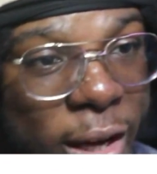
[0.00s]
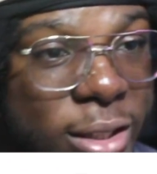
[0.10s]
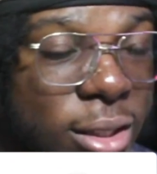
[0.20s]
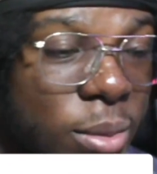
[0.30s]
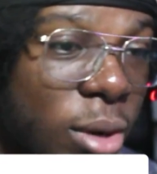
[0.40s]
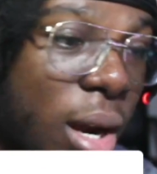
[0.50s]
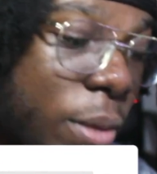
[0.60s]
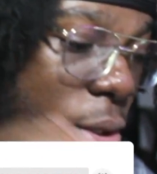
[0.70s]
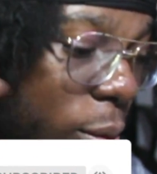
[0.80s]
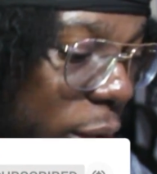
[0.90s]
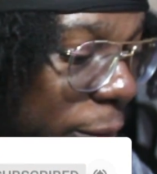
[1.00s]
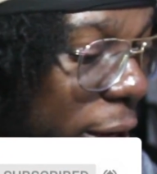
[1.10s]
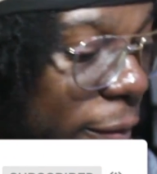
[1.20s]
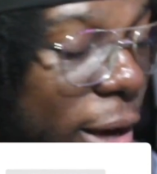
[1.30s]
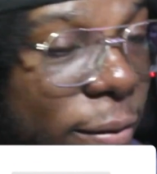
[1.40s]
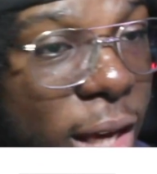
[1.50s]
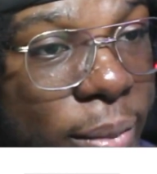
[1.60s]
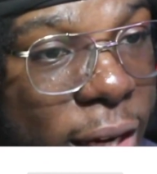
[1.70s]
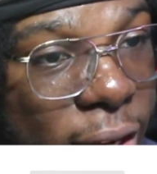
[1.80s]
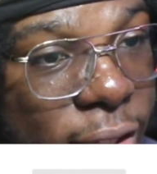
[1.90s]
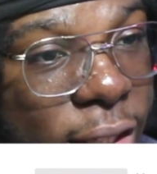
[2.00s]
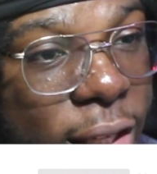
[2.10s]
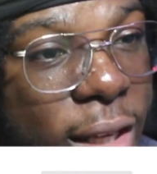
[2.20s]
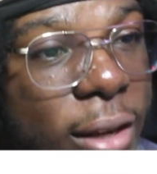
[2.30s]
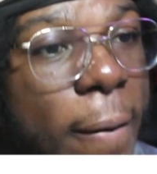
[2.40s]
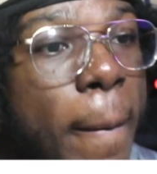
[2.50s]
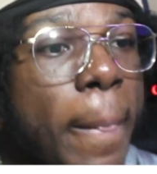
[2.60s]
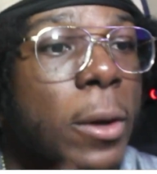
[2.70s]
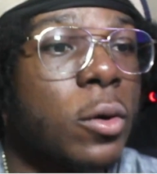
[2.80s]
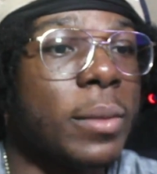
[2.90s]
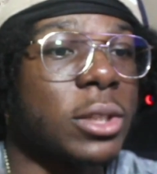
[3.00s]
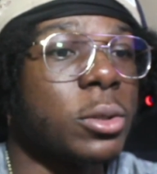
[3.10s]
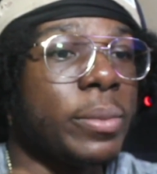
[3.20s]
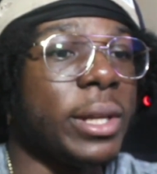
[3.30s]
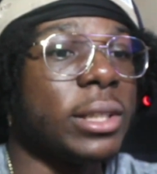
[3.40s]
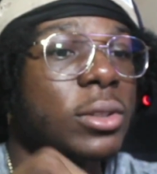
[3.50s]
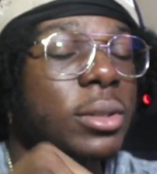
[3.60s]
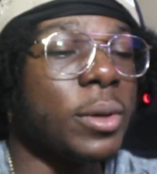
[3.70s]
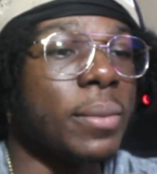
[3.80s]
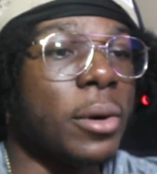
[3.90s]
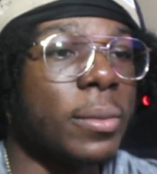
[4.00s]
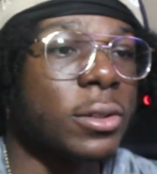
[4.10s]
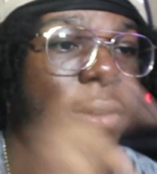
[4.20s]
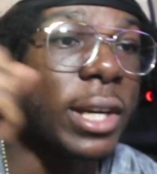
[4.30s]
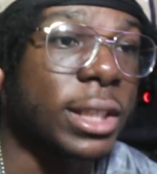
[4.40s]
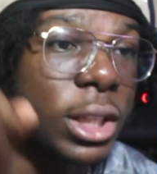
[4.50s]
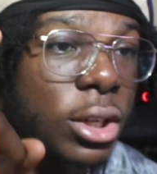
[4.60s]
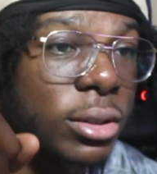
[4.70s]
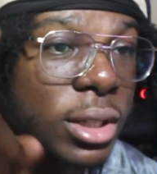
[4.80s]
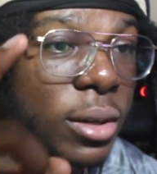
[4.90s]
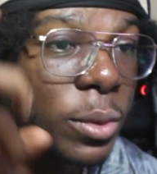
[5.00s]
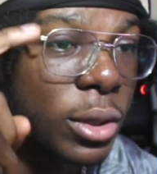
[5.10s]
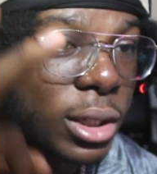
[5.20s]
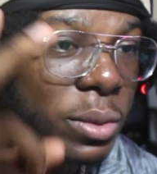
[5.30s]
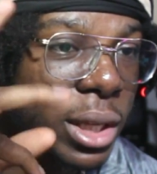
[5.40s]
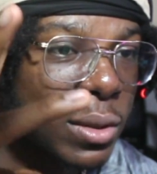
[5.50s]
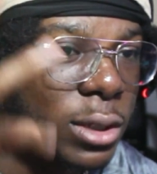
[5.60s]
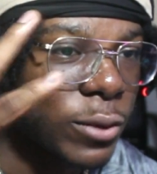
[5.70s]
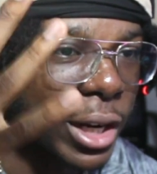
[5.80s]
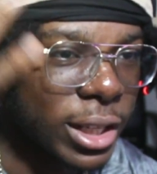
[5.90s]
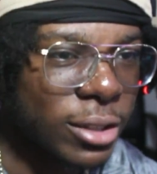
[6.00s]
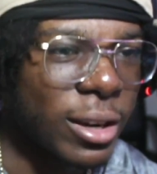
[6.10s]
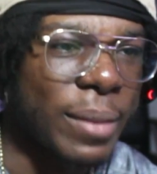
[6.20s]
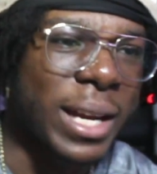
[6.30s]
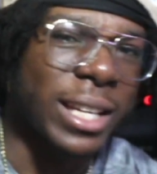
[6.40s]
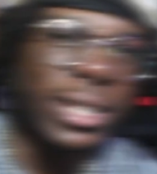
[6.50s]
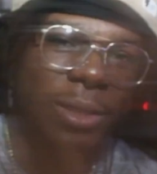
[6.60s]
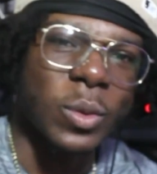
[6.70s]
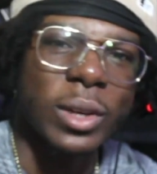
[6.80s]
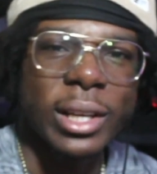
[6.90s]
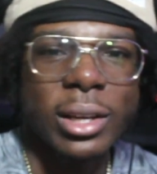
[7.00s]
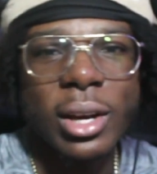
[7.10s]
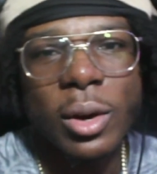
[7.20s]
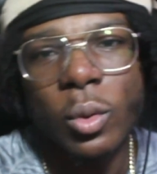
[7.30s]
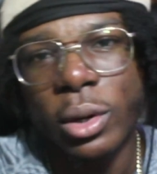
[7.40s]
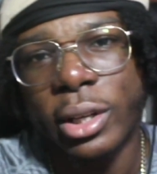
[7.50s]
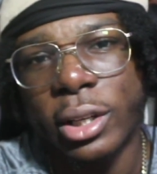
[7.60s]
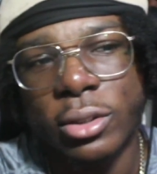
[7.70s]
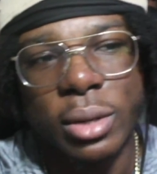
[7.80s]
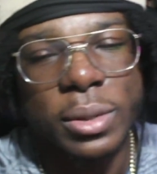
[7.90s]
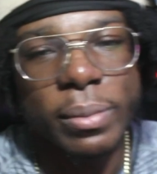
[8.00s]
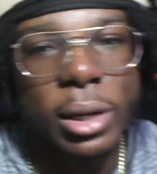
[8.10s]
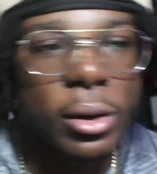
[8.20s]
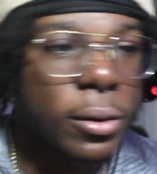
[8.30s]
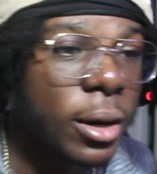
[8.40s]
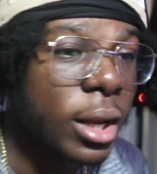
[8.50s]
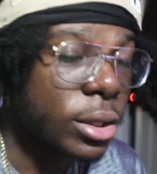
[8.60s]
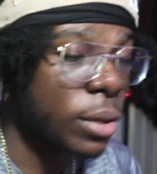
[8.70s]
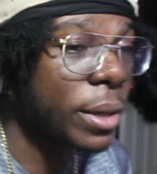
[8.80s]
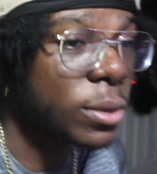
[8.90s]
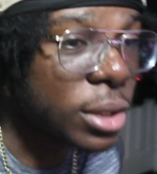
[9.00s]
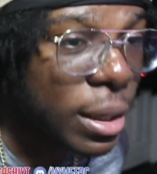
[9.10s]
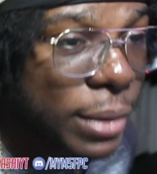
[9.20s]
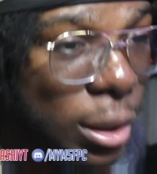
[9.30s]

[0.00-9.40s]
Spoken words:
subscribers, hopefully 35k by the end of the year. All my social media is going to be on the bottom of the screen. It's the YouTube channel. We've got a Twitter, Twitch, Reddit, Instagram, and a Discord link, all in the description below. So make sure to check me on